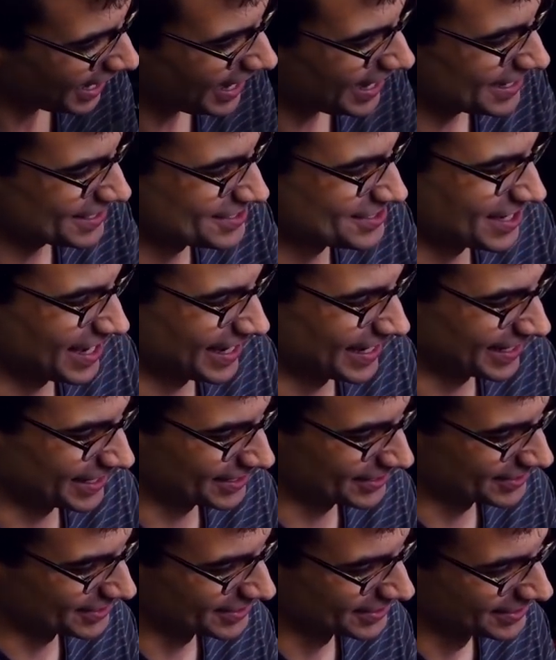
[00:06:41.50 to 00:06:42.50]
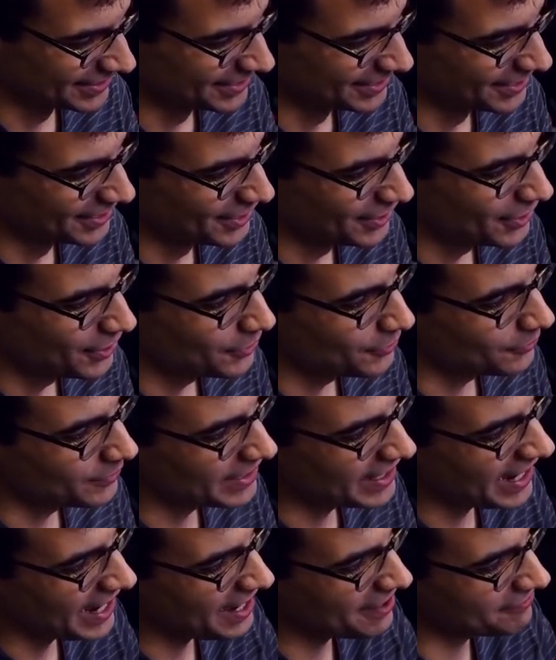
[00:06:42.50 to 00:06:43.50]
Hi, Jangular.
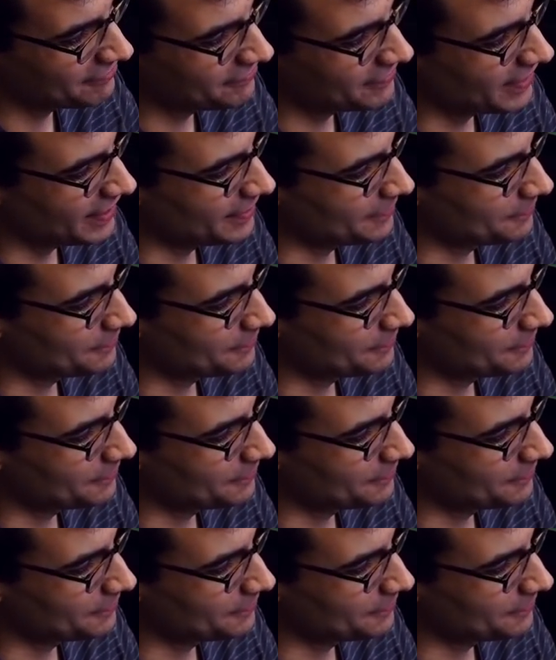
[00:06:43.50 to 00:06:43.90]
We have